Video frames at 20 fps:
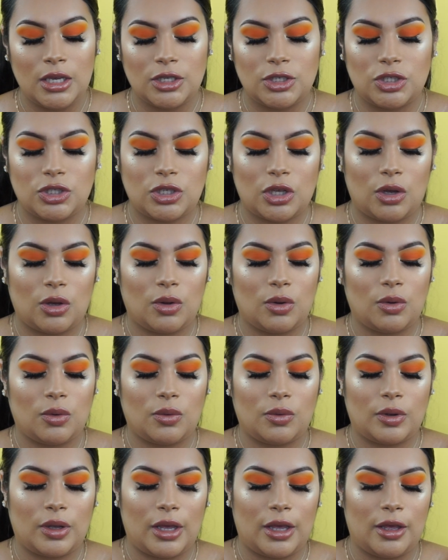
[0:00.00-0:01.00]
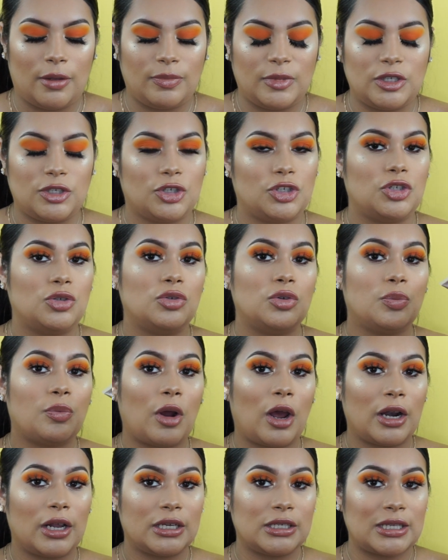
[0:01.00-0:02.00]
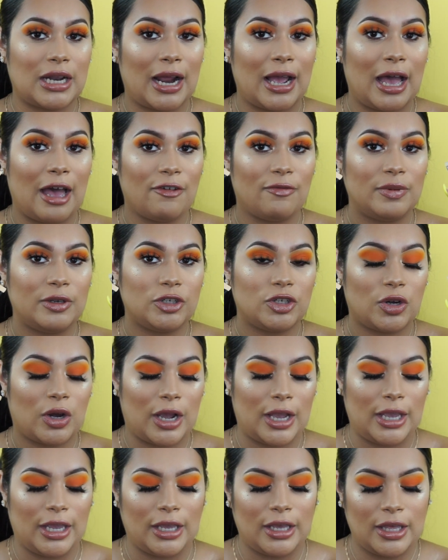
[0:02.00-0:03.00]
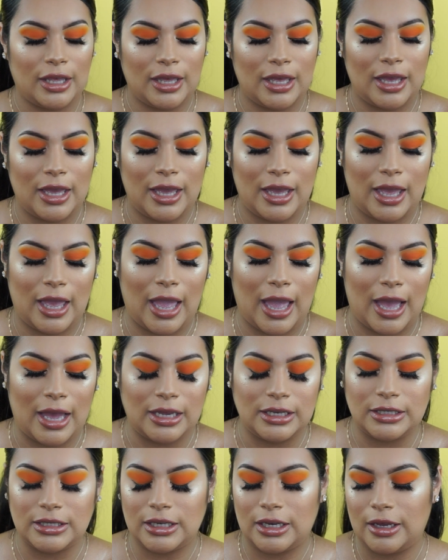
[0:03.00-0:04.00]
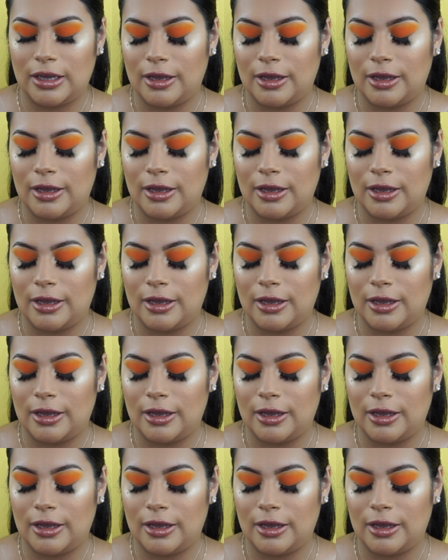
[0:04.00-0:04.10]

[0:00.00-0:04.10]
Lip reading: So these are two new products that I have been trying, and